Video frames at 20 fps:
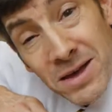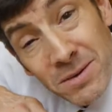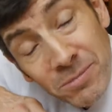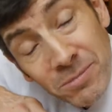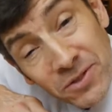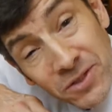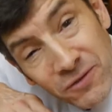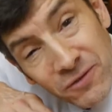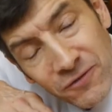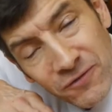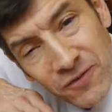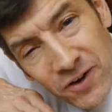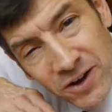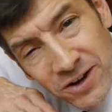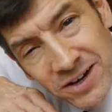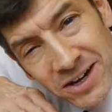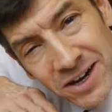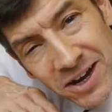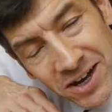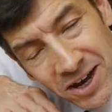But the
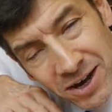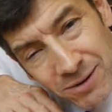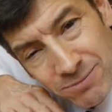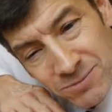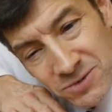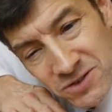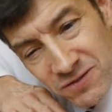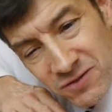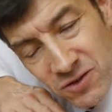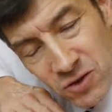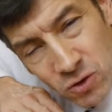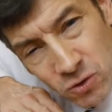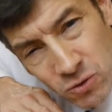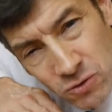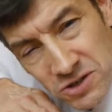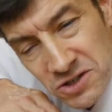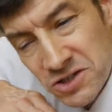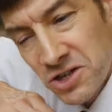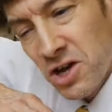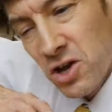fun comes, of
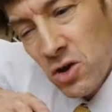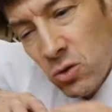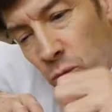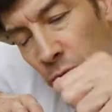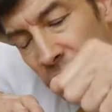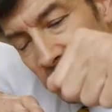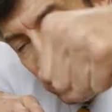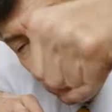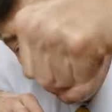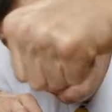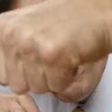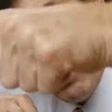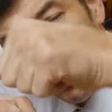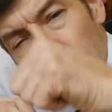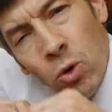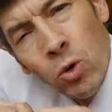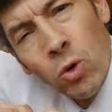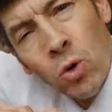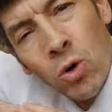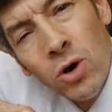course, when you
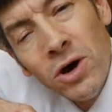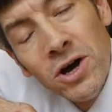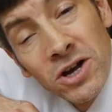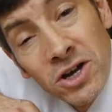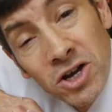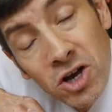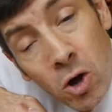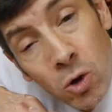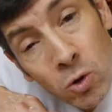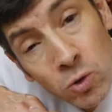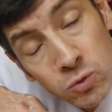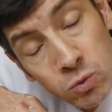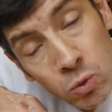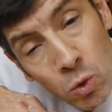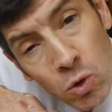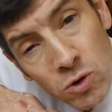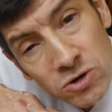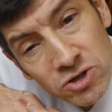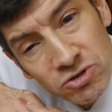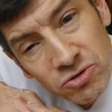pour cold
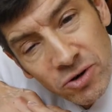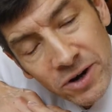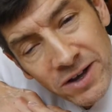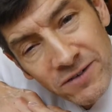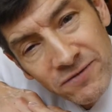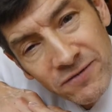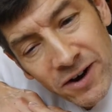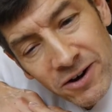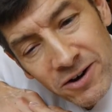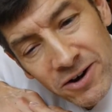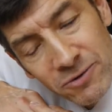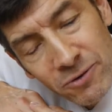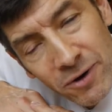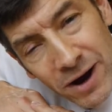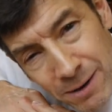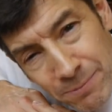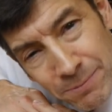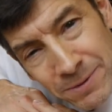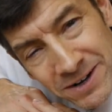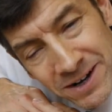water on it very
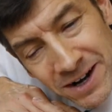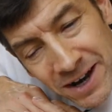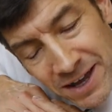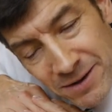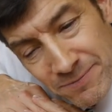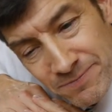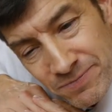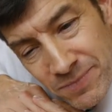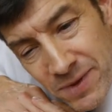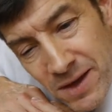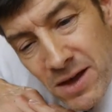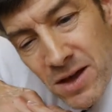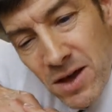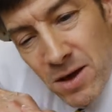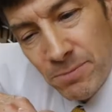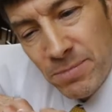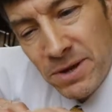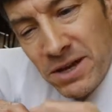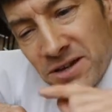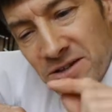rapidly,
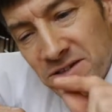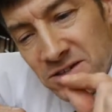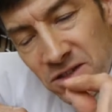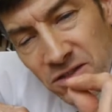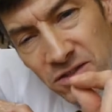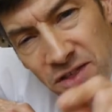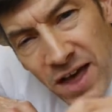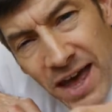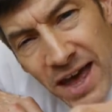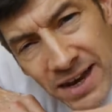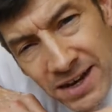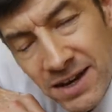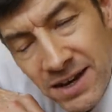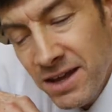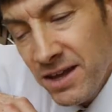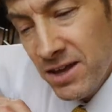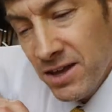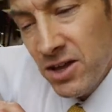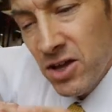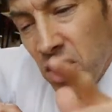because
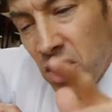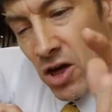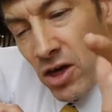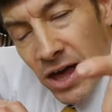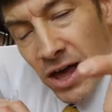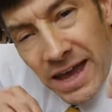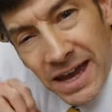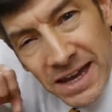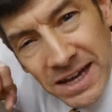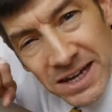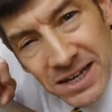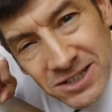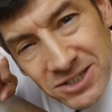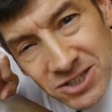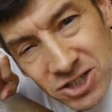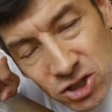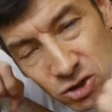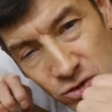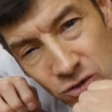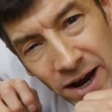then it
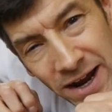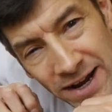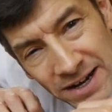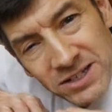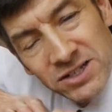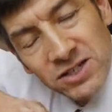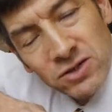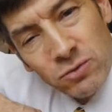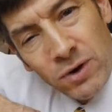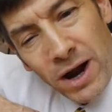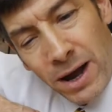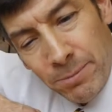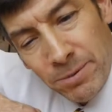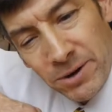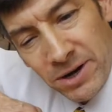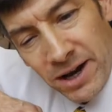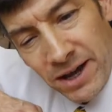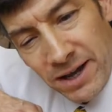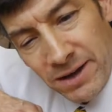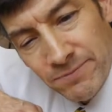contracts
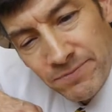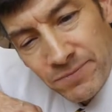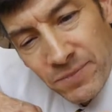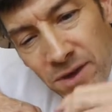rapidly.